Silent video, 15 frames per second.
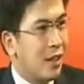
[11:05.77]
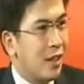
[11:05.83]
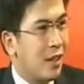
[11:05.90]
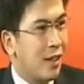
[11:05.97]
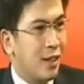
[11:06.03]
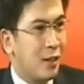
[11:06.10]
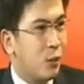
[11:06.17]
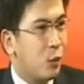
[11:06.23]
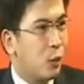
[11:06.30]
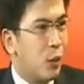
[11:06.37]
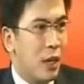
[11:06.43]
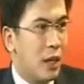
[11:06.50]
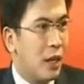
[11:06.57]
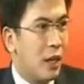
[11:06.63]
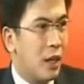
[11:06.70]
And
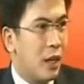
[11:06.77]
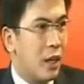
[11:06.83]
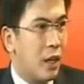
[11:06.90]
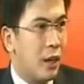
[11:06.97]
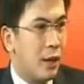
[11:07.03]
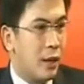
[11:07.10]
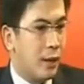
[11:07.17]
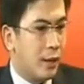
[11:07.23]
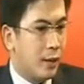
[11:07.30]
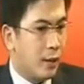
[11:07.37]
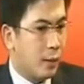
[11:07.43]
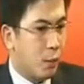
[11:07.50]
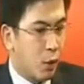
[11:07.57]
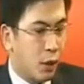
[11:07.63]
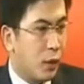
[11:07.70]
we are
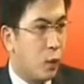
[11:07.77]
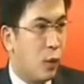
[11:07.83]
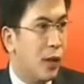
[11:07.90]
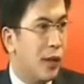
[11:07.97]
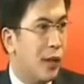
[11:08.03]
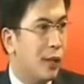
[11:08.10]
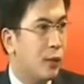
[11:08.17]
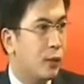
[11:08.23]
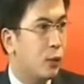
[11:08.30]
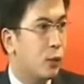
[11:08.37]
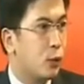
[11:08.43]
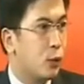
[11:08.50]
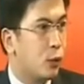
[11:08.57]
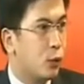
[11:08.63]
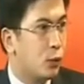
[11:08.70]
more than willing
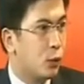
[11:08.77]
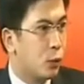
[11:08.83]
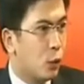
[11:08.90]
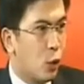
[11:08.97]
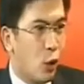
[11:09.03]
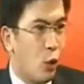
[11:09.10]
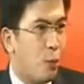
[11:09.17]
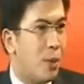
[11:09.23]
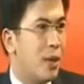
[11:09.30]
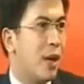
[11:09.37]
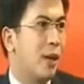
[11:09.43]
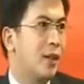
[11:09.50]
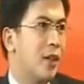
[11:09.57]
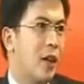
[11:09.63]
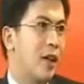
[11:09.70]
to go
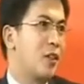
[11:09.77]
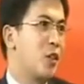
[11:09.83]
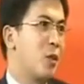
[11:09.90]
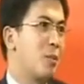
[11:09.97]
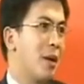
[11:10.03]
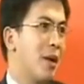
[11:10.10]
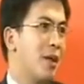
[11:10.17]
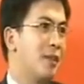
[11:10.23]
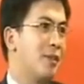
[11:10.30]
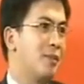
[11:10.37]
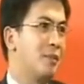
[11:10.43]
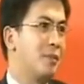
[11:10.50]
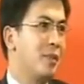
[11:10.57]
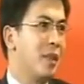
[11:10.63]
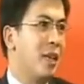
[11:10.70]
beyond the extra
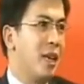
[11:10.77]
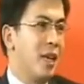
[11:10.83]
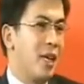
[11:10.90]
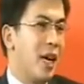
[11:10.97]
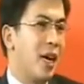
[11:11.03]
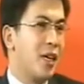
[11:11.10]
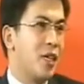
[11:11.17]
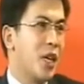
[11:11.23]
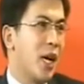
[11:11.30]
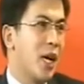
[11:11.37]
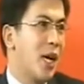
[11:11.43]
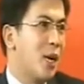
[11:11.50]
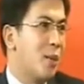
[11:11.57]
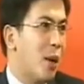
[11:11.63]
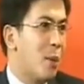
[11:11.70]
mile. Young as I
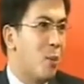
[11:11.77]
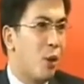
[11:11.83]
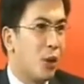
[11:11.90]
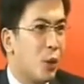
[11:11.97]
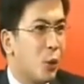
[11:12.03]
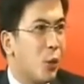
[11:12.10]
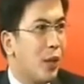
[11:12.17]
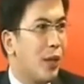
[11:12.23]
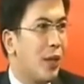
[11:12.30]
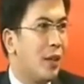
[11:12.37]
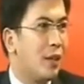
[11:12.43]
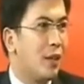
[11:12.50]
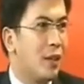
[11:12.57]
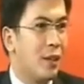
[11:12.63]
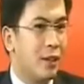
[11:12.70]
am, I'm more than
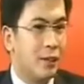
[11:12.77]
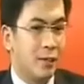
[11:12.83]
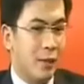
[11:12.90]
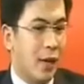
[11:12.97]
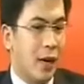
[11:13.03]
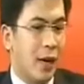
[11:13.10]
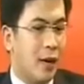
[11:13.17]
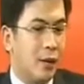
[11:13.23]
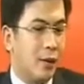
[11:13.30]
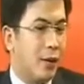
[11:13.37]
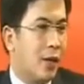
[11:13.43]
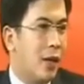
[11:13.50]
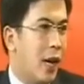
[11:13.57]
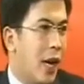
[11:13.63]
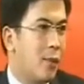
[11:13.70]
willing.
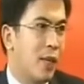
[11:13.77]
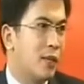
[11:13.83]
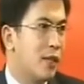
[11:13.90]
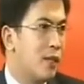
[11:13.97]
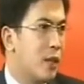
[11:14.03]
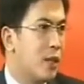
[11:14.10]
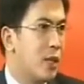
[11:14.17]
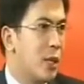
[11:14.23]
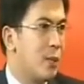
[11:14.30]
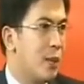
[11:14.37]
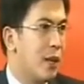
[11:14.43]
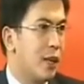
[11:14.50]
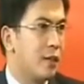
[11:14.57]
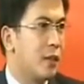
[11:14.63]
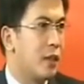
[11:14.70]
I'm not even
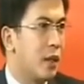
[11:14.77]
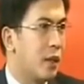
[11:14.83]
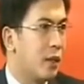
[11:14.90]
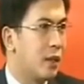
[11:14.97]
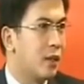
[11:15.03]
sleeping every day.